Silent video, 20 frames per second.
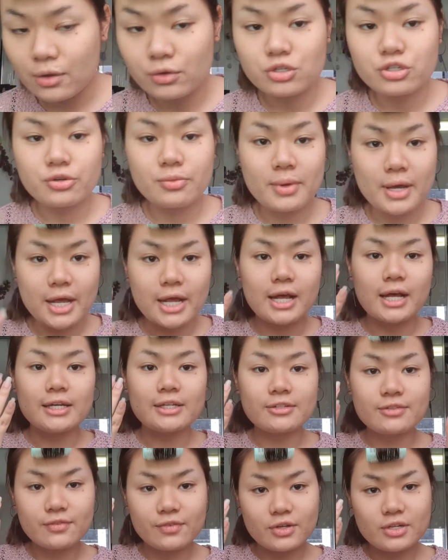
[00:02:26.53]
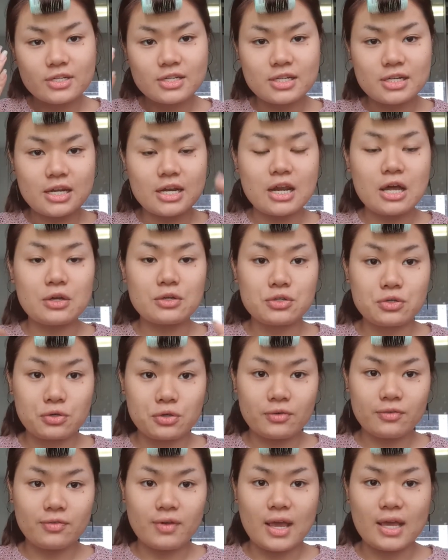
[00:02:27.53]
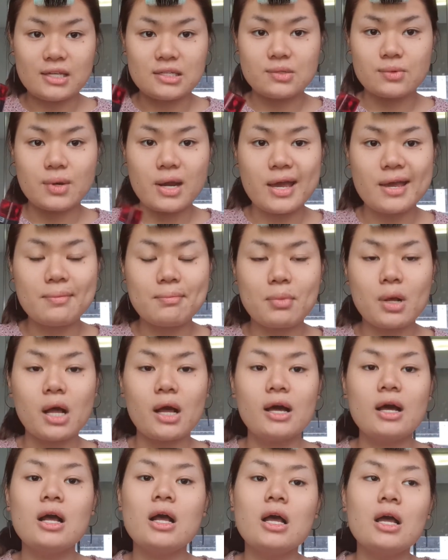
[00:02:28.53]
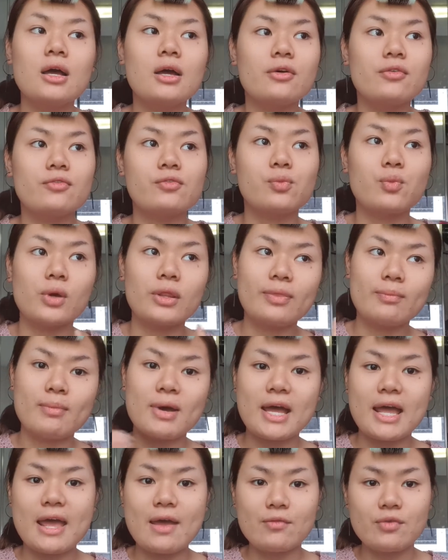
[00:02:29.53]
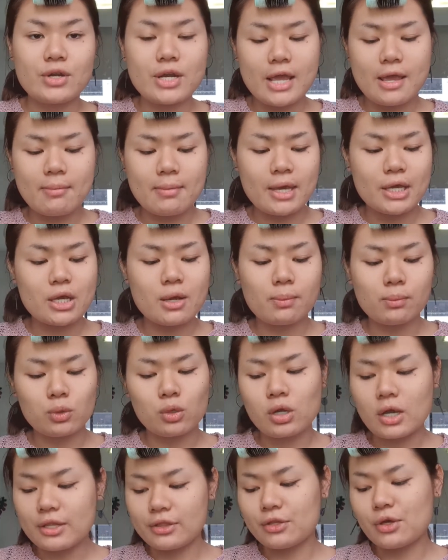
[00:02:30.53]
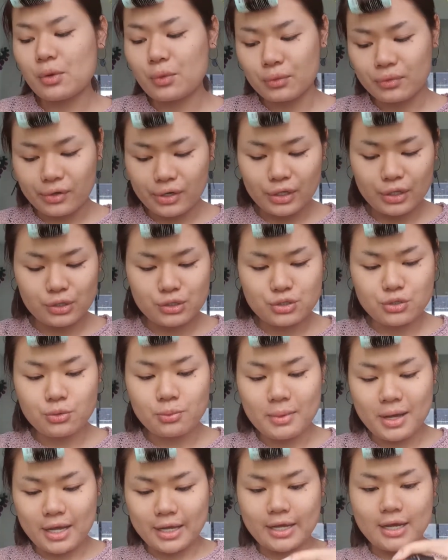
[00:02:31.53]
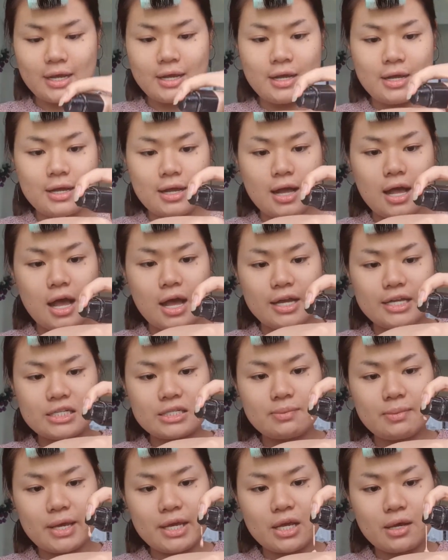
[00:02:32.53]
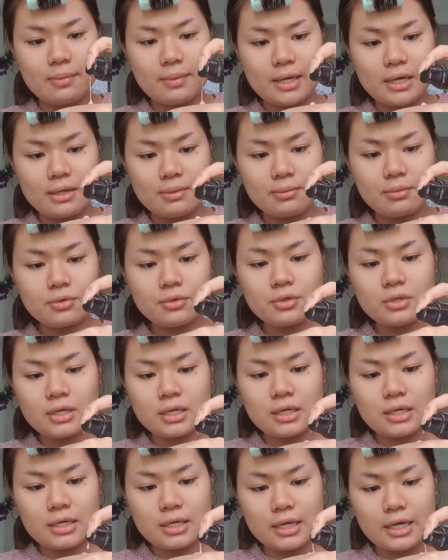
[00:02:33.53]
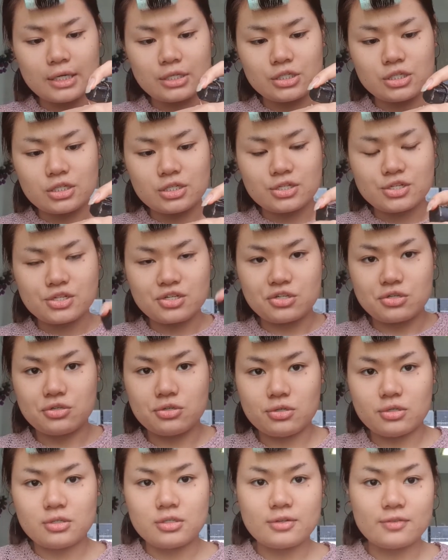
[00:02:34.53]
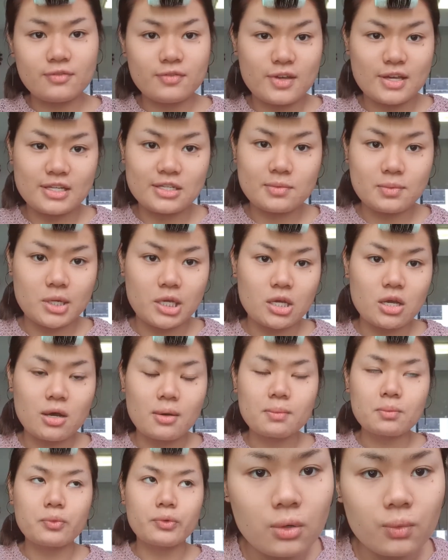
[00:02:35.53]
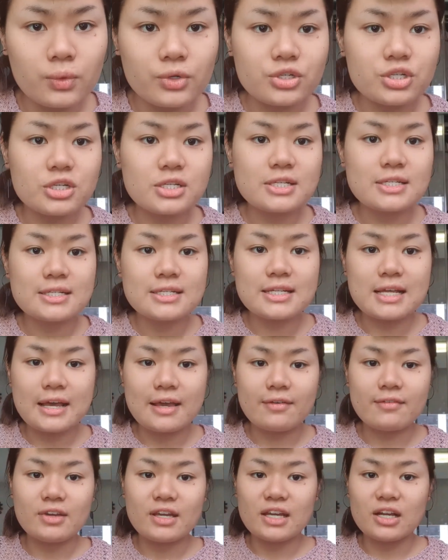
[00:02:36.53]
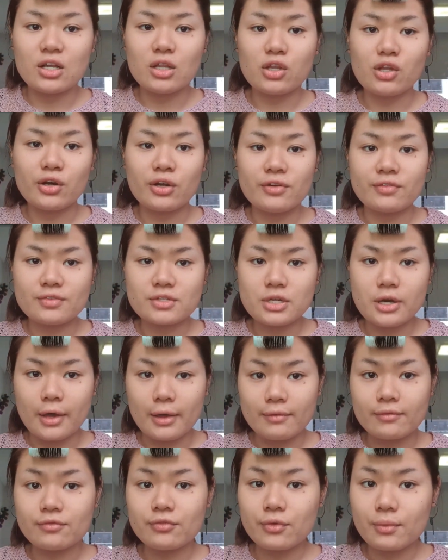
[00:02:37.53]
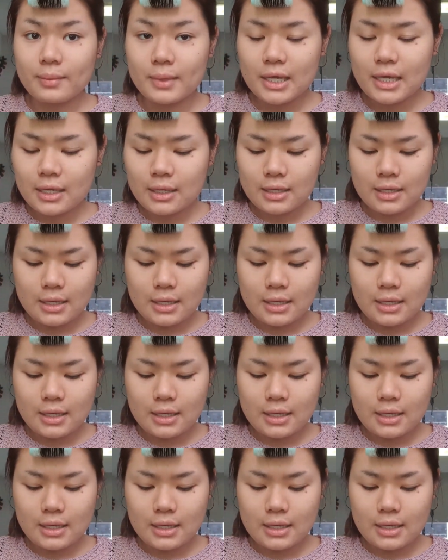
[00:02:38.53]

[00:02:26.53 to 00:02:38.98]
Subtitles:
do my eyes first and then I'll do the face, right? But with my everyday makeup look, I don't really do my eyes makeup anymore. I just do the face makeup, which saving a lot of time for me.